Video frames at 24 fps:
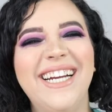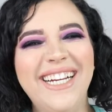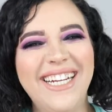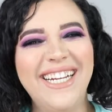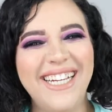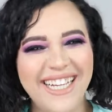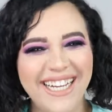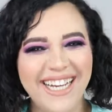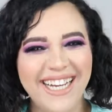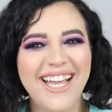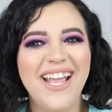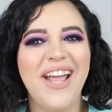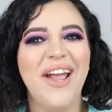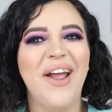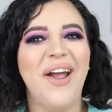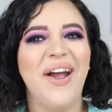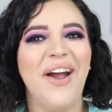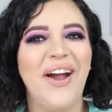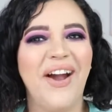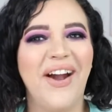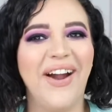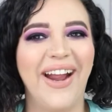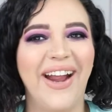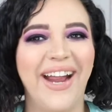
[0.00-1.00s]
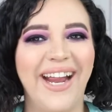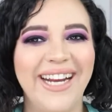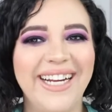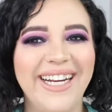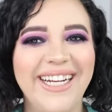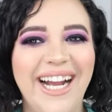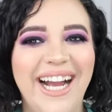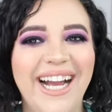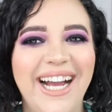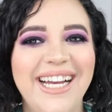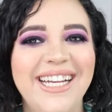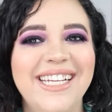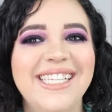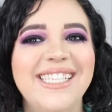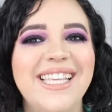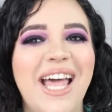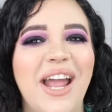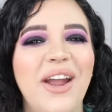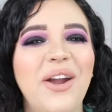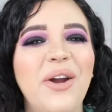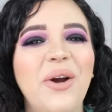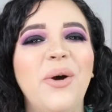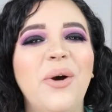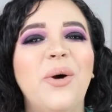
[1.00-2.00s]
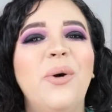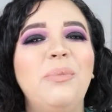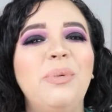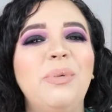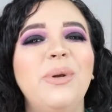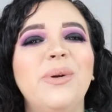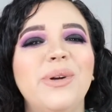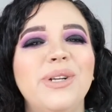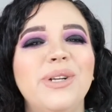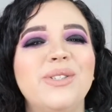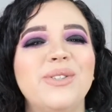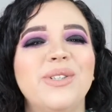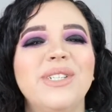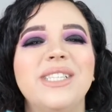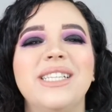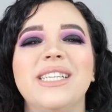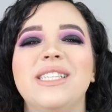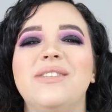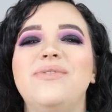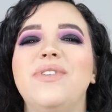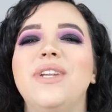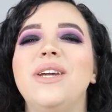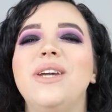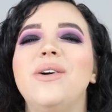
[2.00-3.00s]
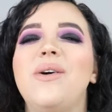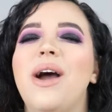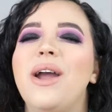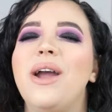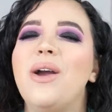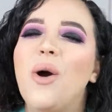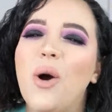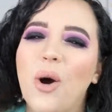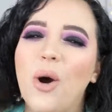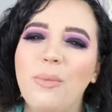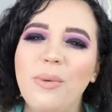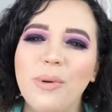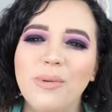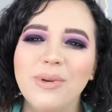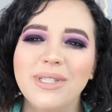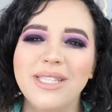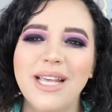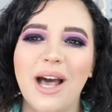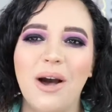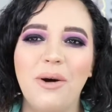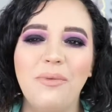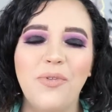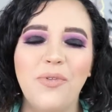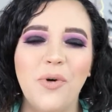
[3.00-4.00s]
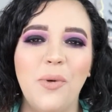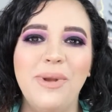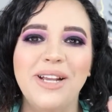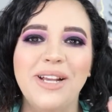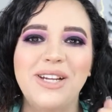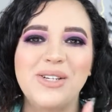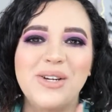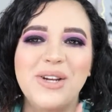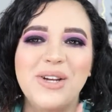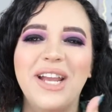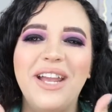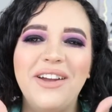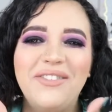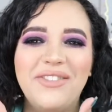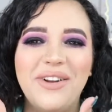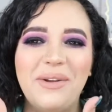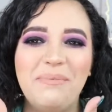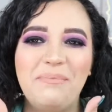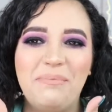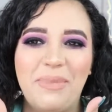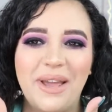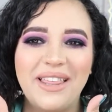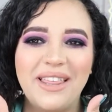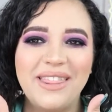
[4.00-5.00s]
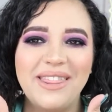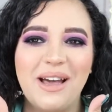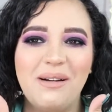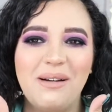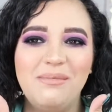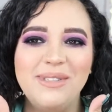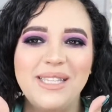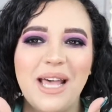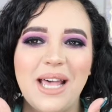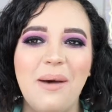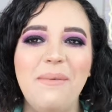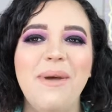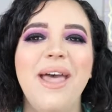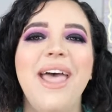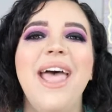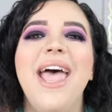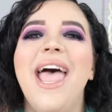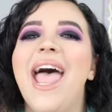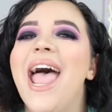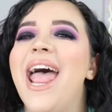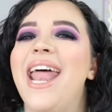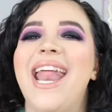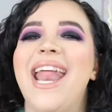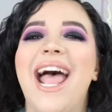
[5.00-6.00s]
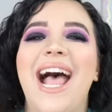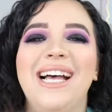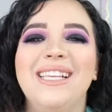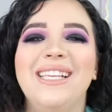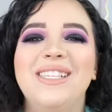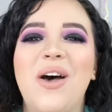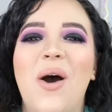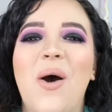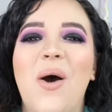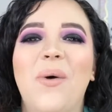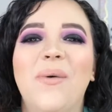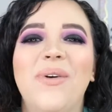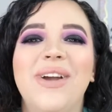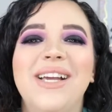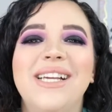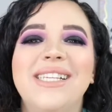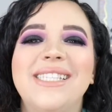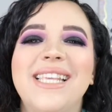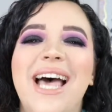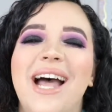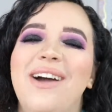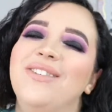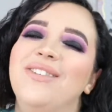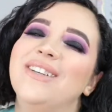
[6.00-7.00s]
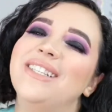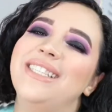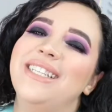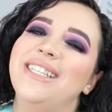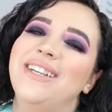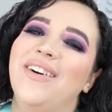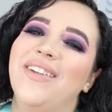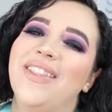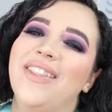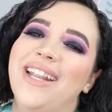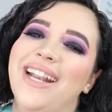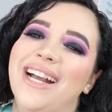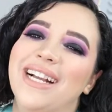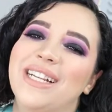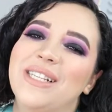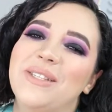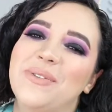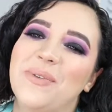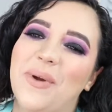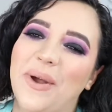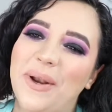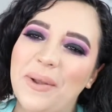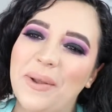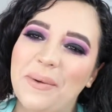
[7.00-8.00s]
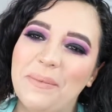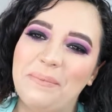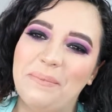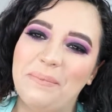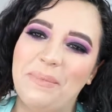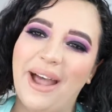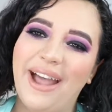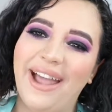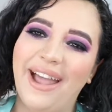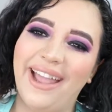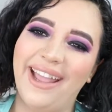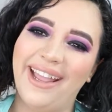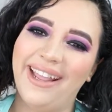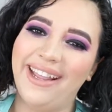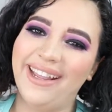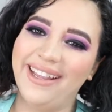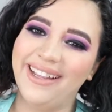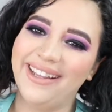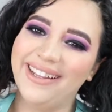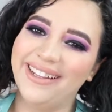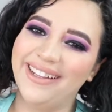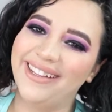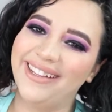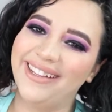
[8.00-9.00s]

All right, guys, I hope you enjoyed this video. I hope it was helpful. Make sure you give it a big thumbs up. And as always, I will see you on the next one. Bye.